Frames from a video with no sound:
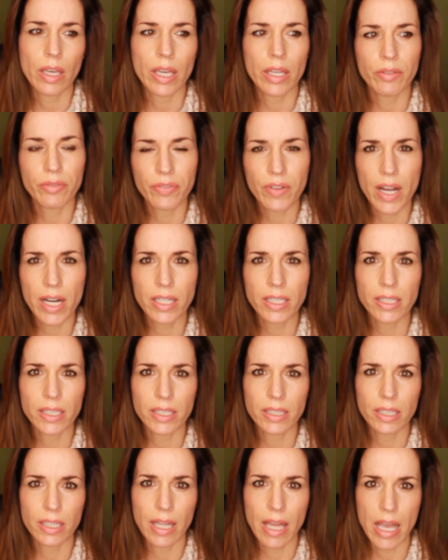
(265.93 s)
And
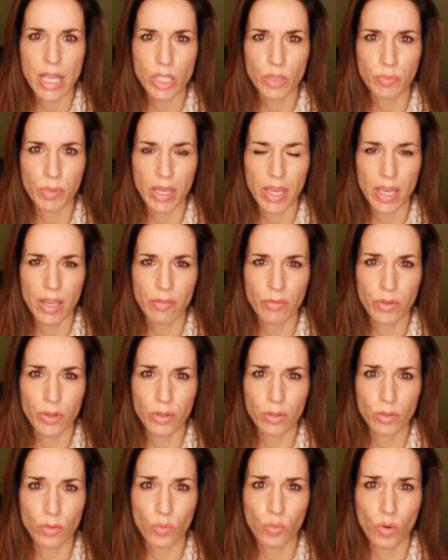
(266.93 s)
finally, the last
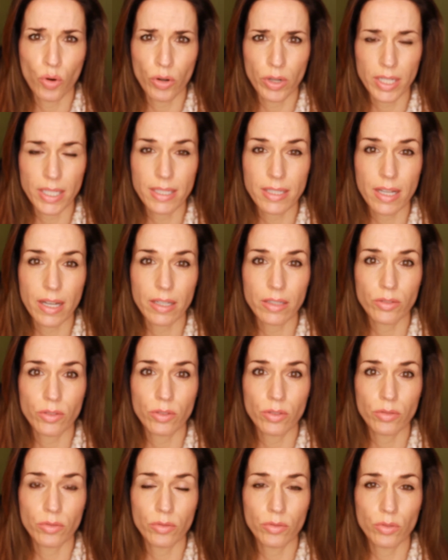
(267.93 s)
behavioral warning sign
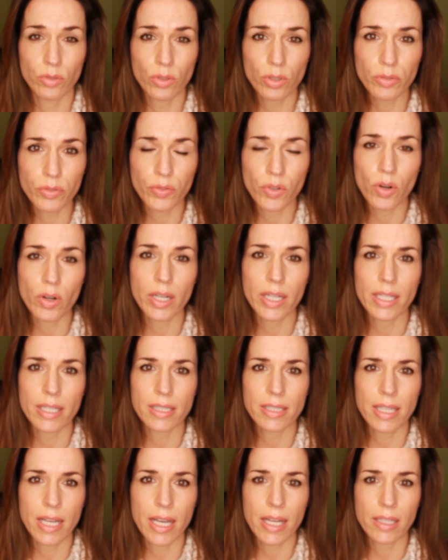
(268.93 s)
to look for
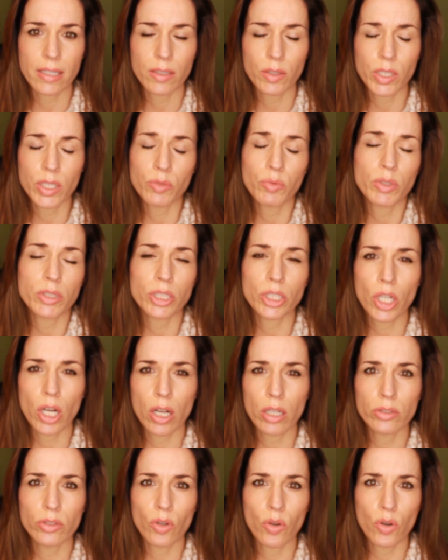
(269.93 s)
is what's
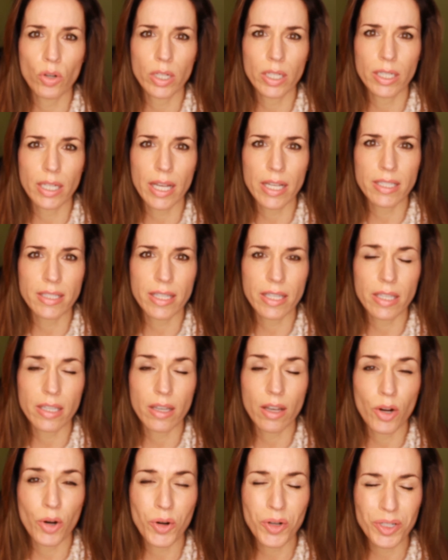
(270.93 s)
called
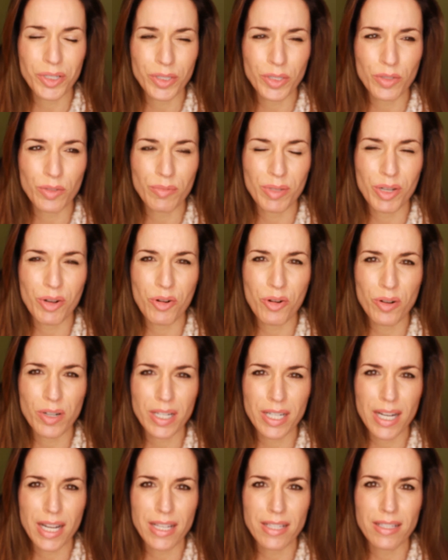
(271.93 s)
organizing
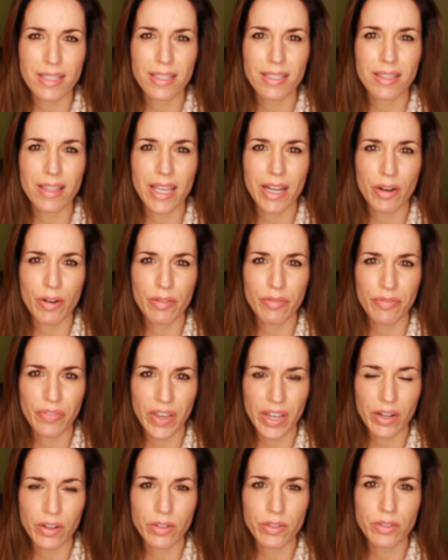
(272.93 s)
their
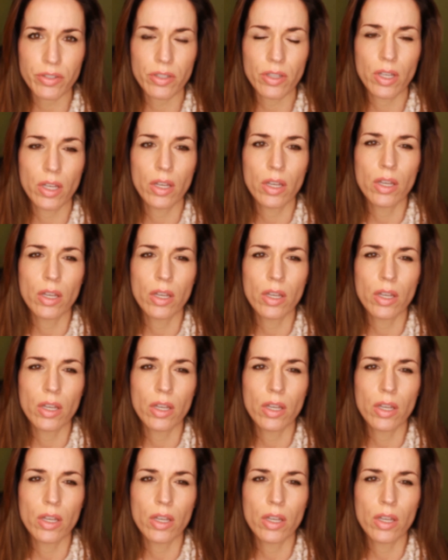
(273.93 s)
affairs.